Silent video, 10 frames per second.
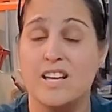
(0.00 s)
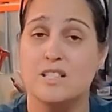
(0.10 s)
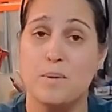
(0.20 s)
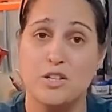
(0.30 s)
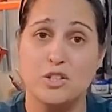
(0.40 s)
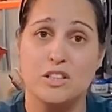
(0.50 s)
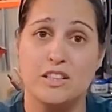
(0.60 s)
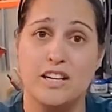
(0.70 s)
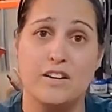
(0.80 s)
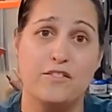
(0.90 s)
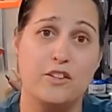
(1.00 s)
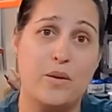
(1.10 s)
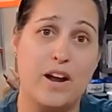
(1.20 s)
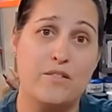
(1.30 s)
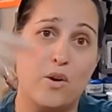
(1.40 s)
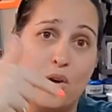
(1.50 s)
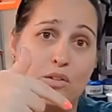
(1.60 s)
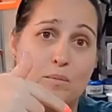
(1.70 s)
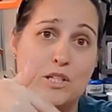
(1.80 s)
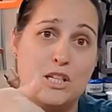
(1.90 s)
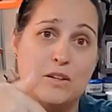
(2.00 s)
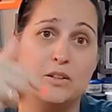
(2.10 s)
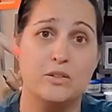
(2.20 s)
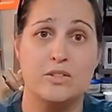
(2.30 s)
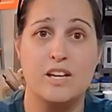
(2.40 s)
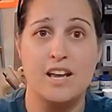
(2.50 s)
especially if you have all the materials